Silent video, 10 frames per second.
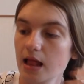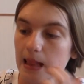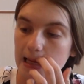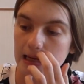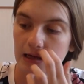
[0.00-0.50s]

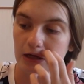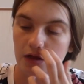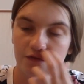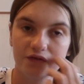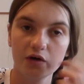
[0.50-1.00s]
like a
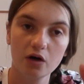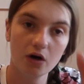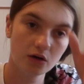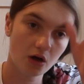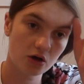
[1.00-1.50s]
new
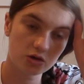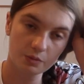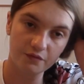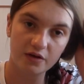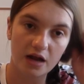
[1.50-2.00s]
phone or
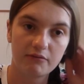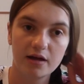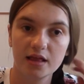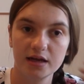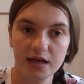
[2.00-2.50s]
something that I
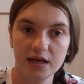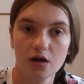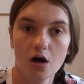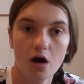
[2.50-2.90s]
really need